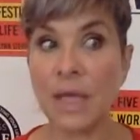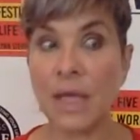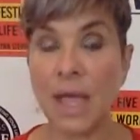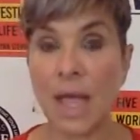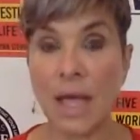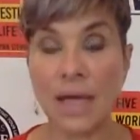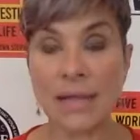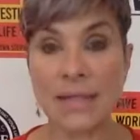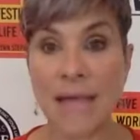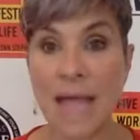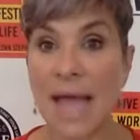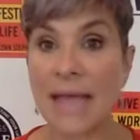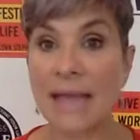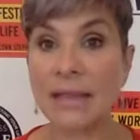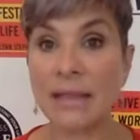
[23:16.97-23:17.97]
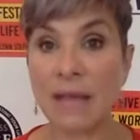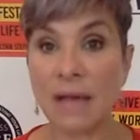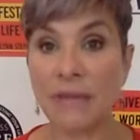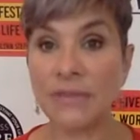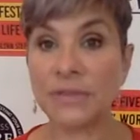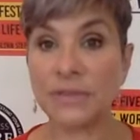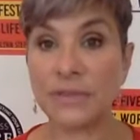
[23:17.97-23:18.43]
Because I
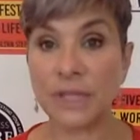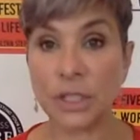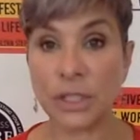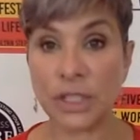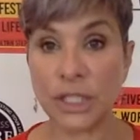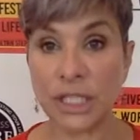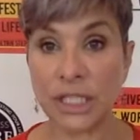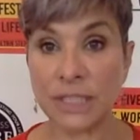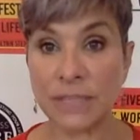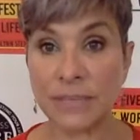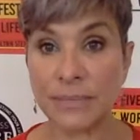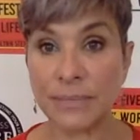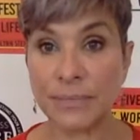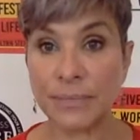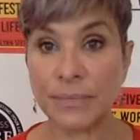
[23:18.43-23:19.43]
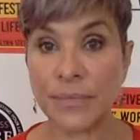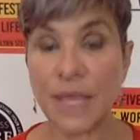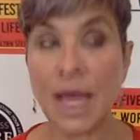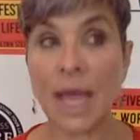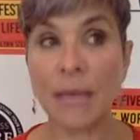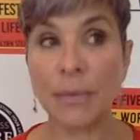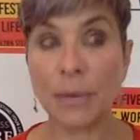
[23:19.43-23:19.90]
love to feel good.
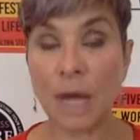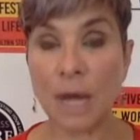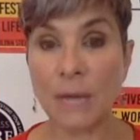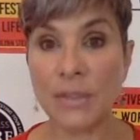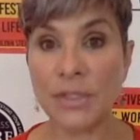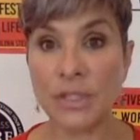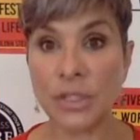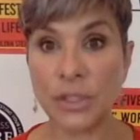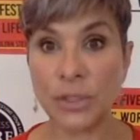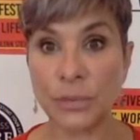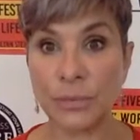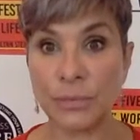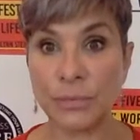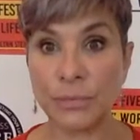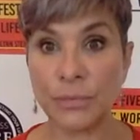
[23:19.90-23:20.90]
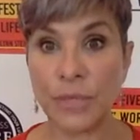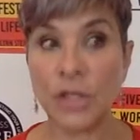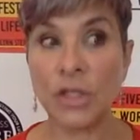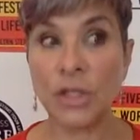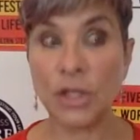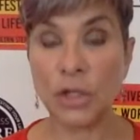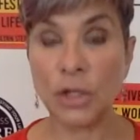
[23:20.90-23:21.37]
I promise you,
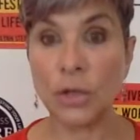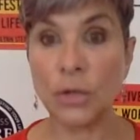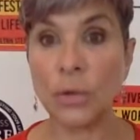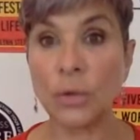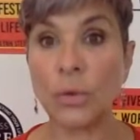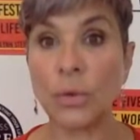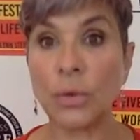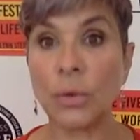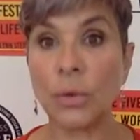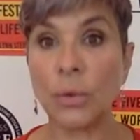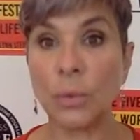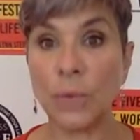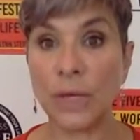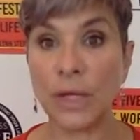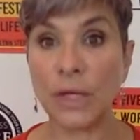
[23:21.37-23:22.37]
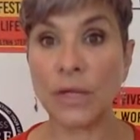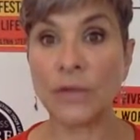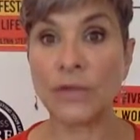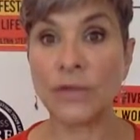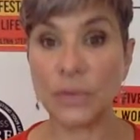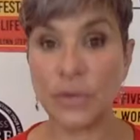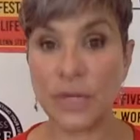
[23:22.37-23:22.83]
you will
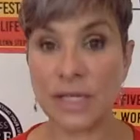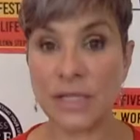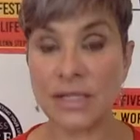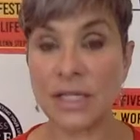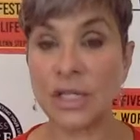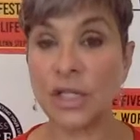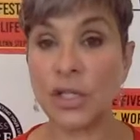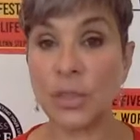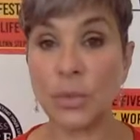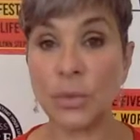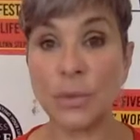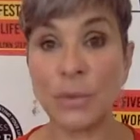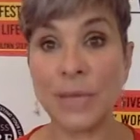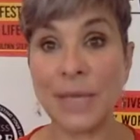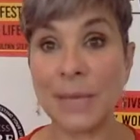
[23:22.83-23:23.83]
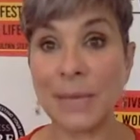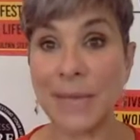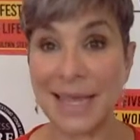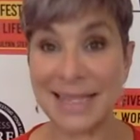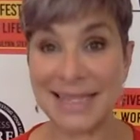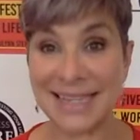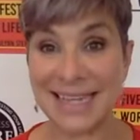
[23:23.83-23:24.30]
do this and you will be
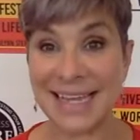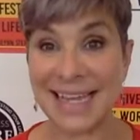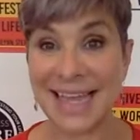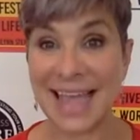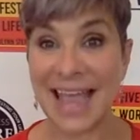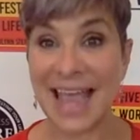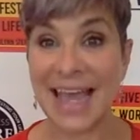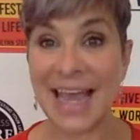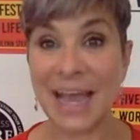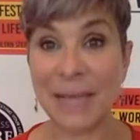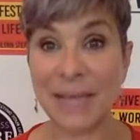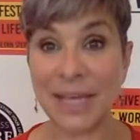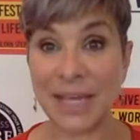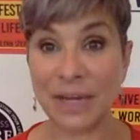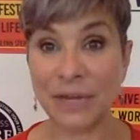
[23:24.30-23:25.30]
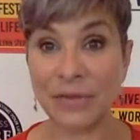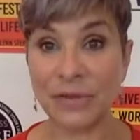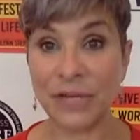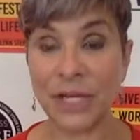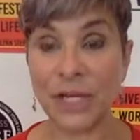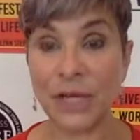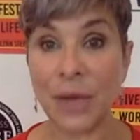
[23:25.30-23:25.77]
amazing. And I'm here for
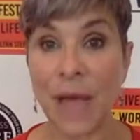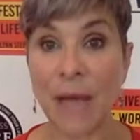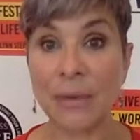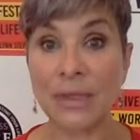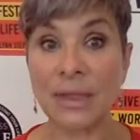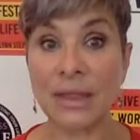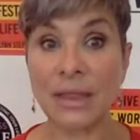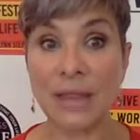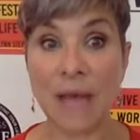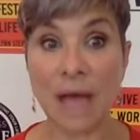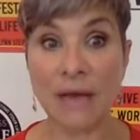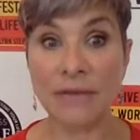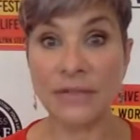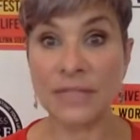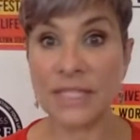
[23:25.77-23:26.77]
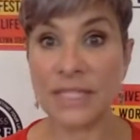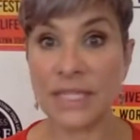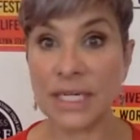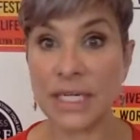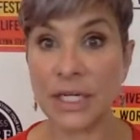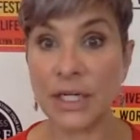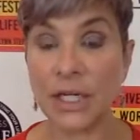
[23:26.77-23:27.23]
you. I would love to
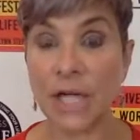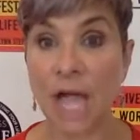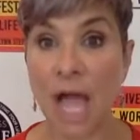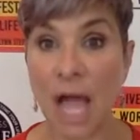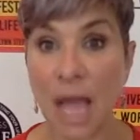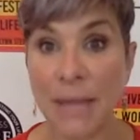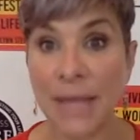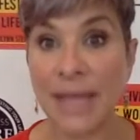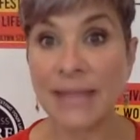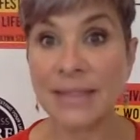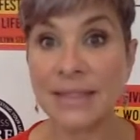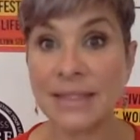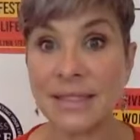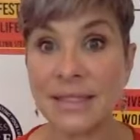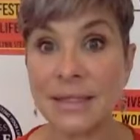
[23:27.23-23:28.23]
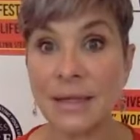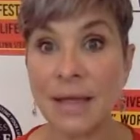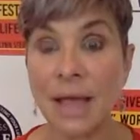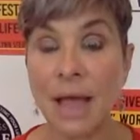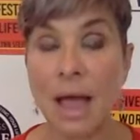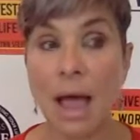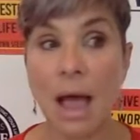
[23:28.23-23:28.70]
hear comments
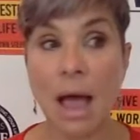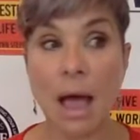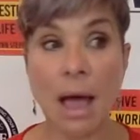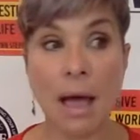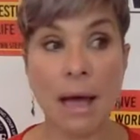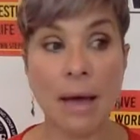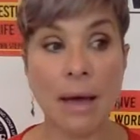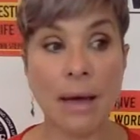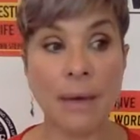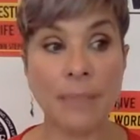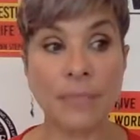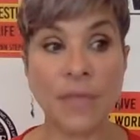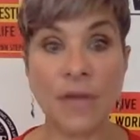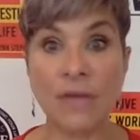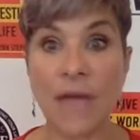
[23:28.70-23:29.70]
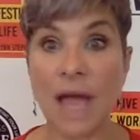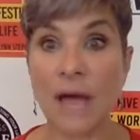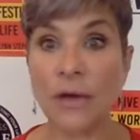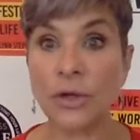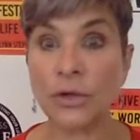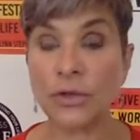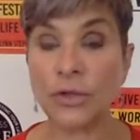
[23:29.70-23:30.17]
of how
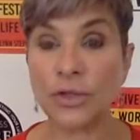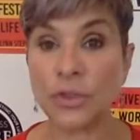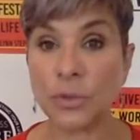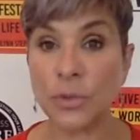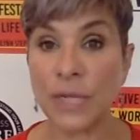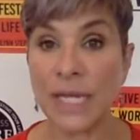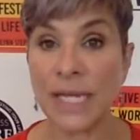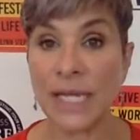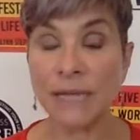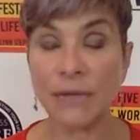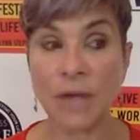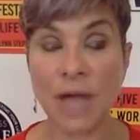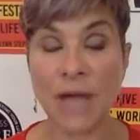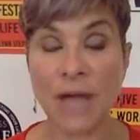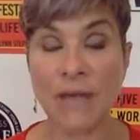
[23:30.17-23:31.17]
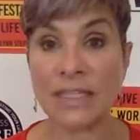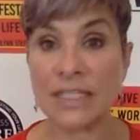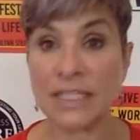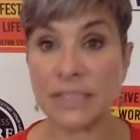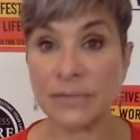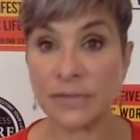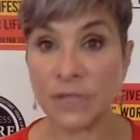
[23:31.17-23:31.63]
you're doing, if you're having
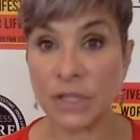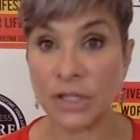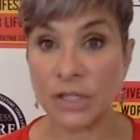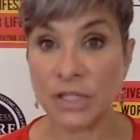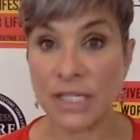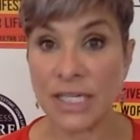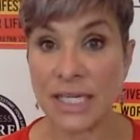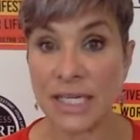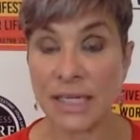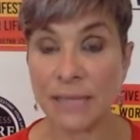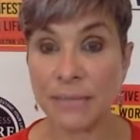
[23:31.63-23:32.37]
difficulty,